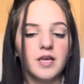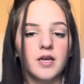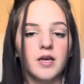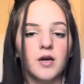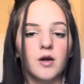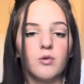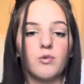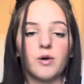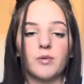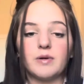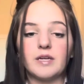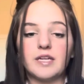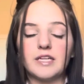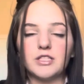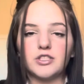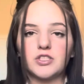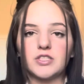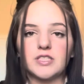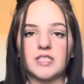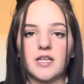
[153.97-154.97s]
what would
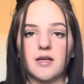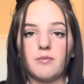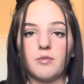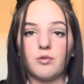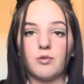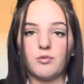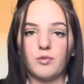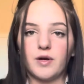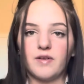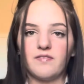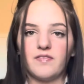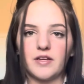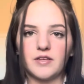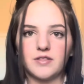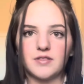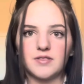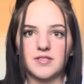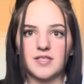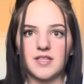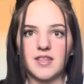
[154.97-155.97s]
interest them and what
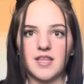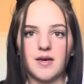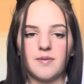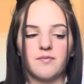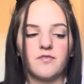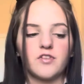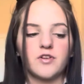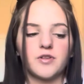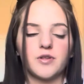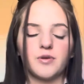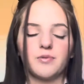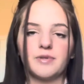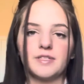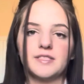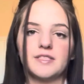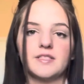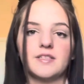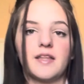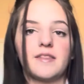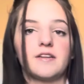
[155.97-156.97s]
values them for the reason
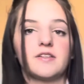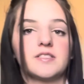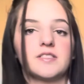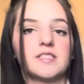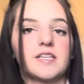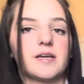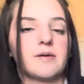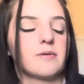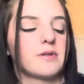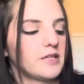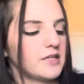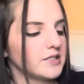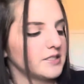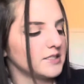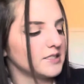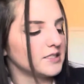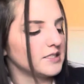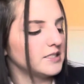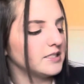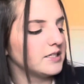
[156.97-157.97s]
that they're staying with us.
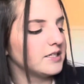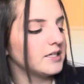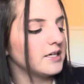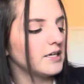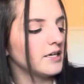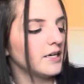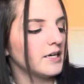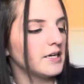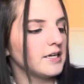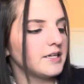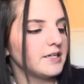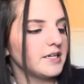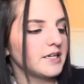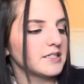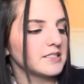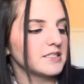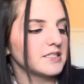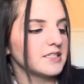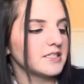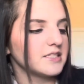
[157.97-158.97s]

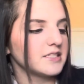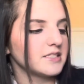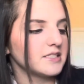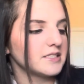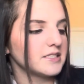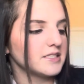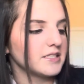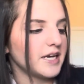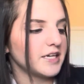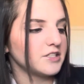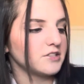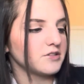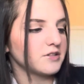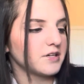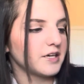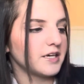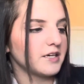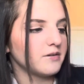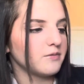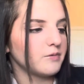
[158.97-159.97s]
Next is
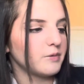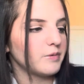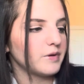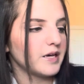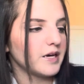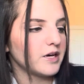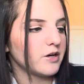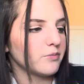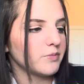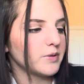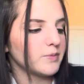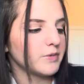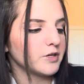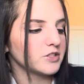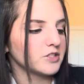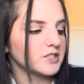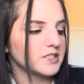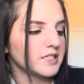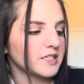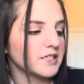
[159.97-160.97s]
educate. We want to help them
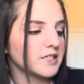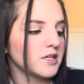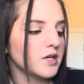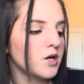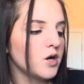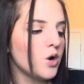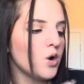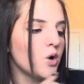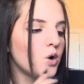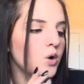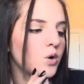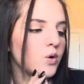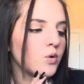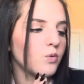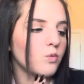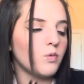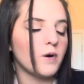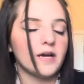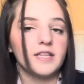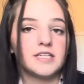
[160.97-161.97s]
understand
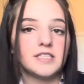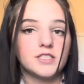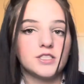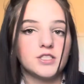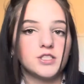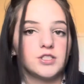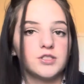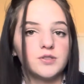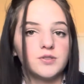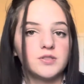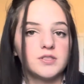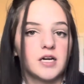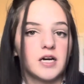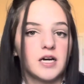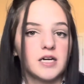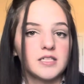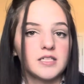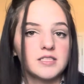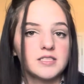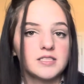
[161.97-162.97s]
why they should choose
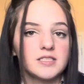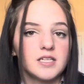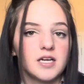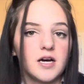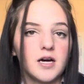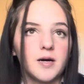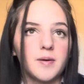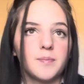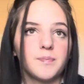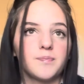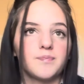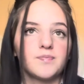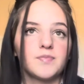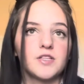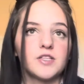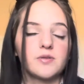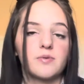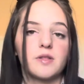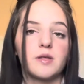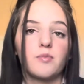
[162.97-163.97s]
us. It's
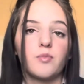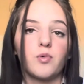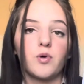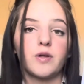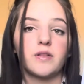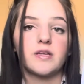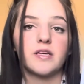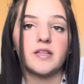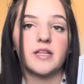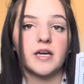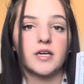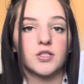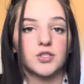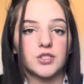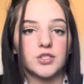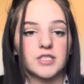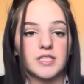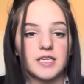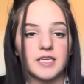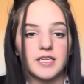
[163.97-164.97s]
really important that they
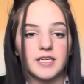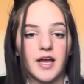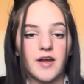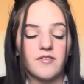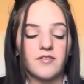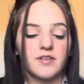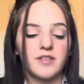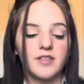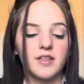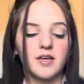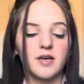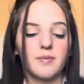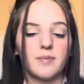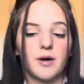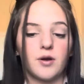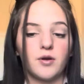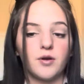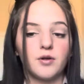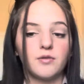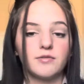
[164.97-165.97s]
understand everything about
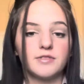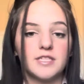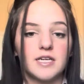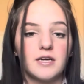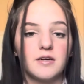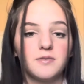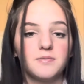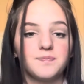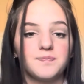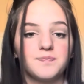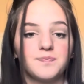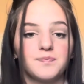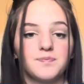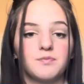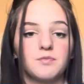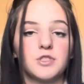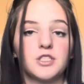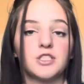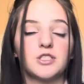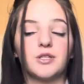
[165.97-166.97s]
our hotel,
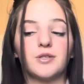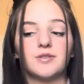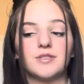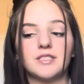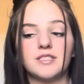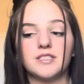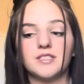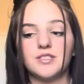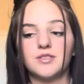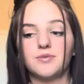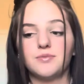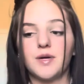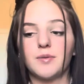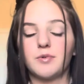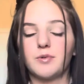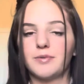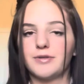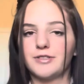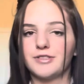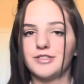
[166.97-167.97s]
which goes into my
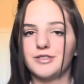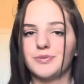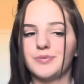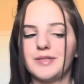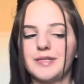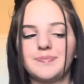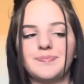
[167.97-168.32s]
promotional plan